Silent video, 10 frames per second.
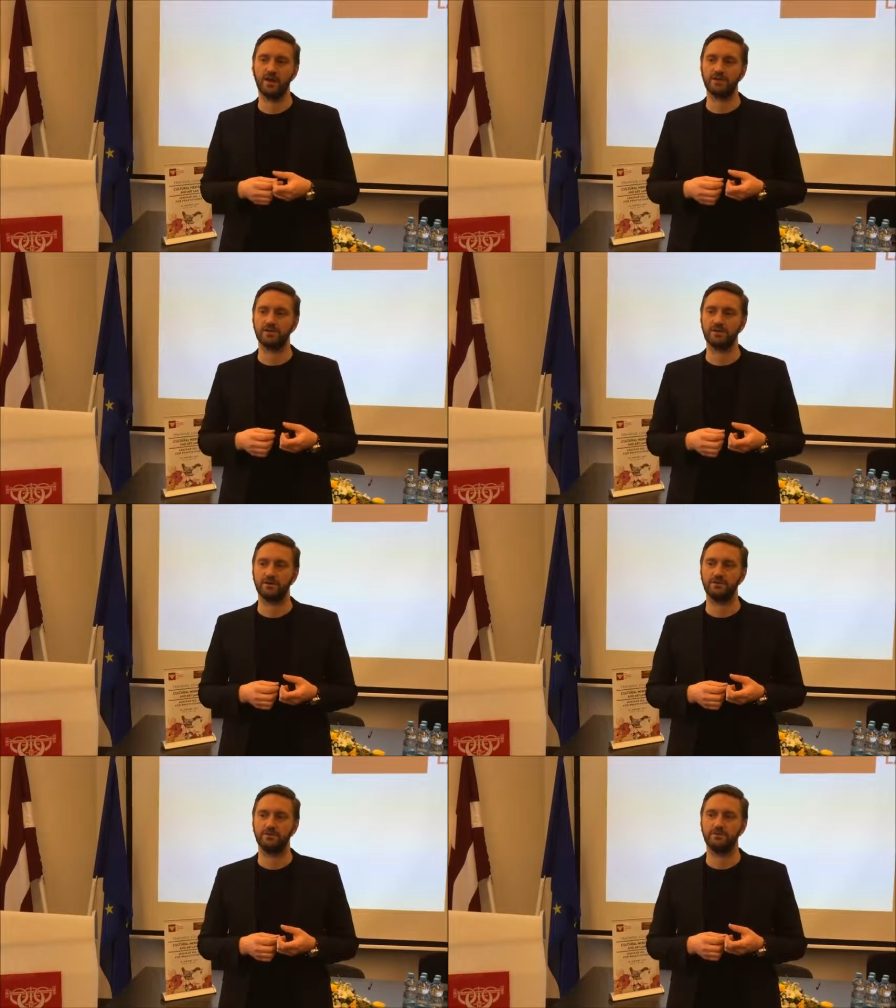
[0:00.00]

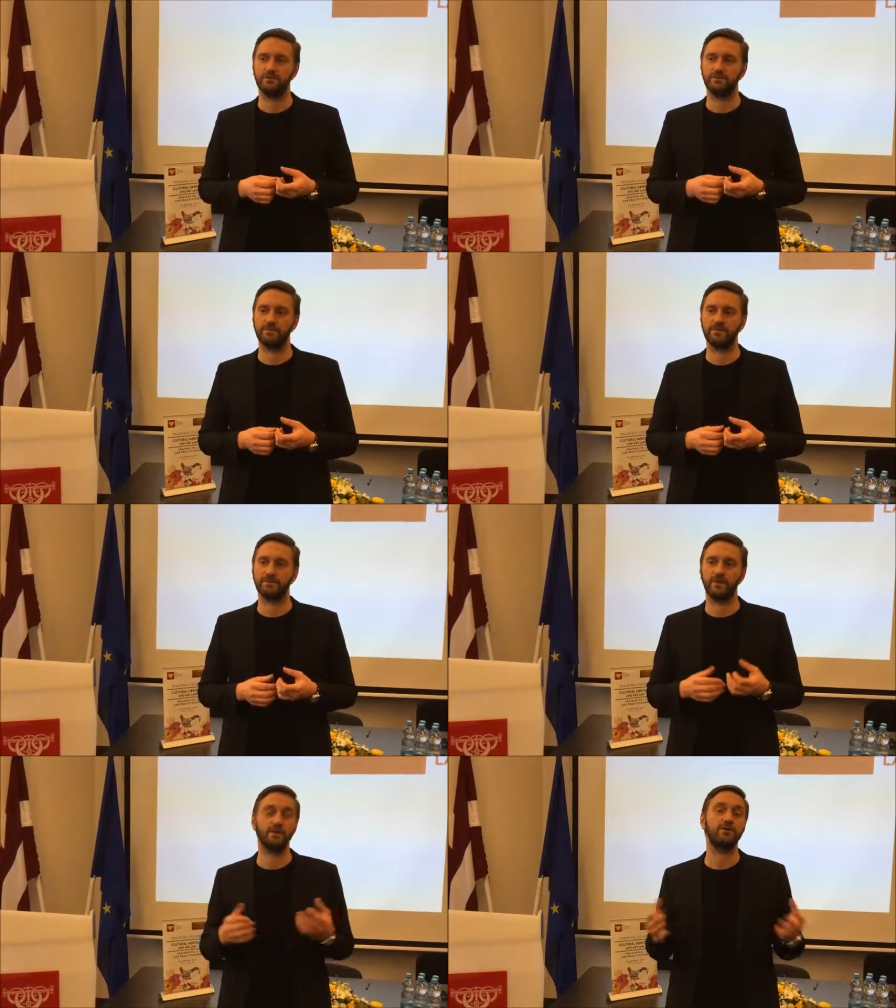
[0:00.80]
So
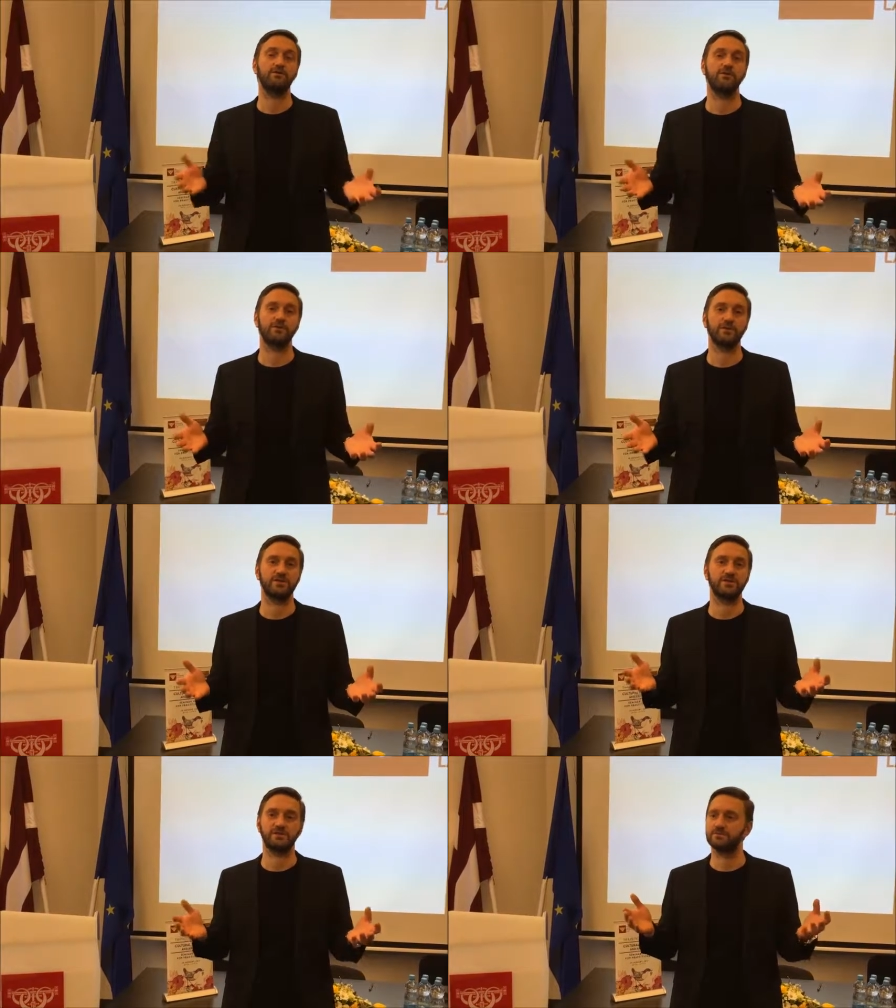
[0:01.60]
thank you for
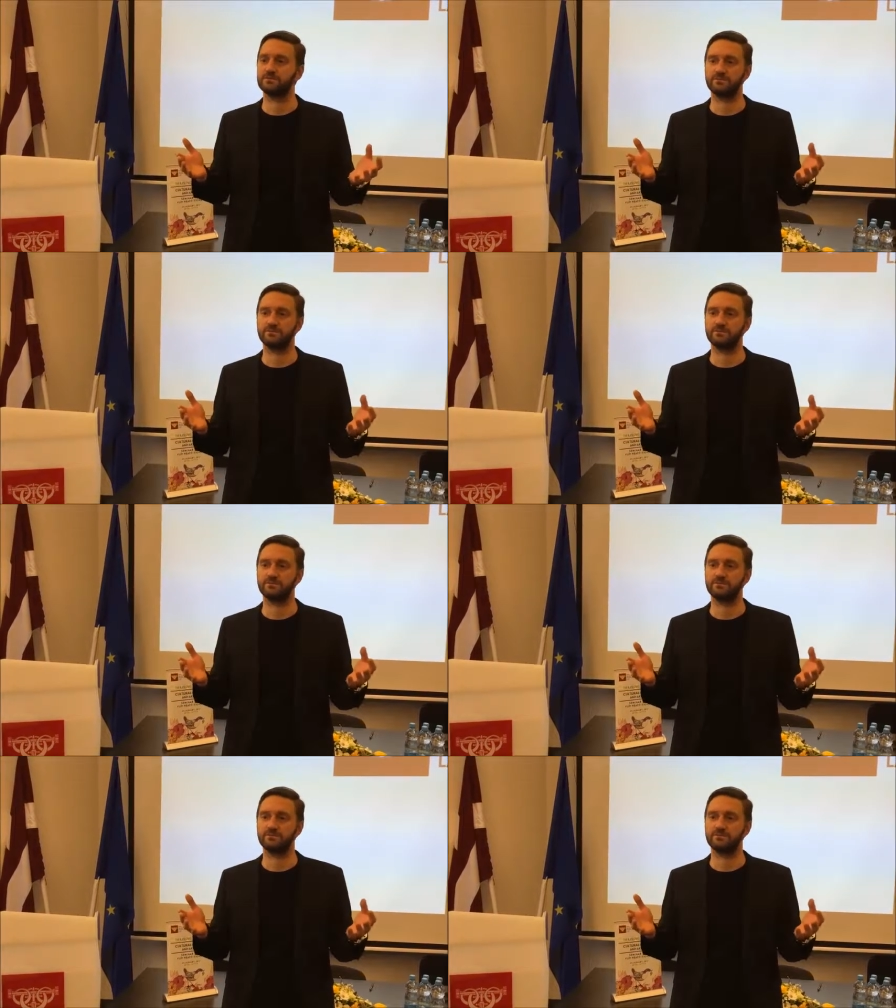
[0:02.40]
this,